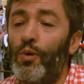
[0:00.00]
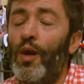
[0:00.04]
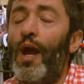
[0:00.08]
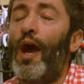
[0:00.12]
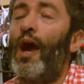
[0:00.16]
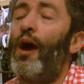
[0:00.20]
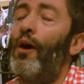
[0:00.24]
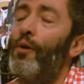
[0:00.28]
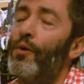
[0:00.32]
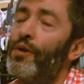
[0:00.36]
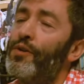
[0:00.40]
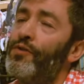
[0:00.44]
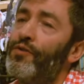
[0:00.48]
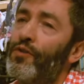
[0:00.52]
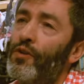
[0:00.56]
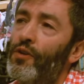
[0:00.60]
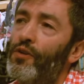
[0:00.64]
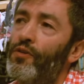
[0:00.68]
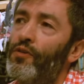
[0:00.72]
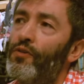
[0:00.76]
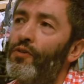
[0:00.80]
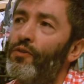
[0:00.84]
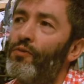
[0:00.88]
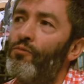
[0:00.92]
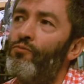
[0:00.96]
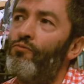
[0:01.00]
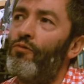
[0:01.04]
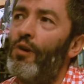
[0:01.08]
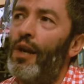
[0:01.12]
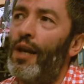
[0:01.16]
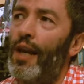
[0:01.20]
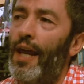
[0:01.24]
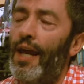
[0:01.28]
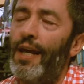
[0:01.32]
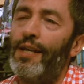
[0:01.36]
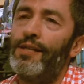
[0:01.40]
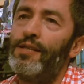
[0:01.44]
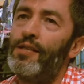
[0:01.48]
now is
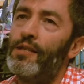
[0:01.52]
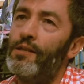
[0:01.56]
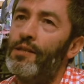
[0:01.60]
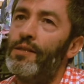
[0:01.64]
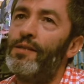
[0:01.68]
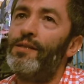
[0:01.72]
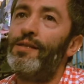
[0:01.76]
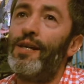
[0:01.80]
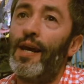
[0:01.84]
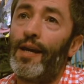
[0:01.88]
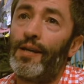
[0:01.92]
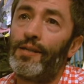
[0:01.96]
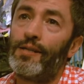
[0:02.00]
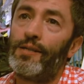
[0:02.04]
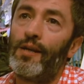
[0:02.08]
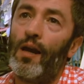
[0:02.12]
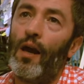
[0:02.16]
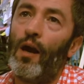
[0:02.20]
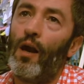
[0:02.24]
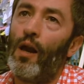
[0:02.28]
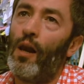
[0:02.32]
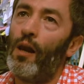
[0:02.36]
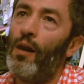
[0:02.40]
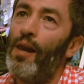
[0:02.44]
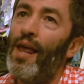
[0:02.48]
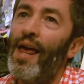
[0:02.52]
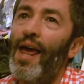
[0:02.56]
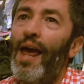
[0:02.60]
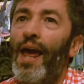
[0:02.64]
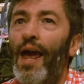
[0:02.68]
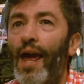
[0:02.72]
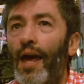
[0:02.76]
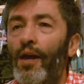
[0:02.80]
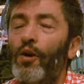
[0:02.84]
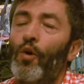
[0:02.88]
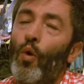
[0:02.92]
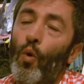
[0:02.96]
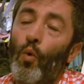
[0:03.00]
relates to textile
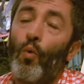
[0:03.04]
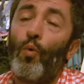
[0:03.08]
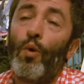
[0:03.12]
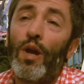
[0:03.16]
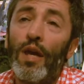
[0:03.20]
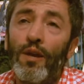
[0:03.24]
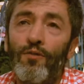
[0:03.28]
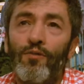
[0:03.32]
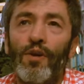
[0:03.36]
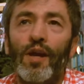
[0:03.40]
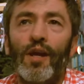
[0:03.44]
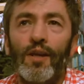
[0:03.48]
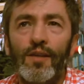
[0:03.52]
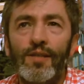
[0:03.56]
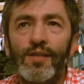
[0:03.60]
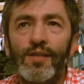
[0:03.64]
and or weaving in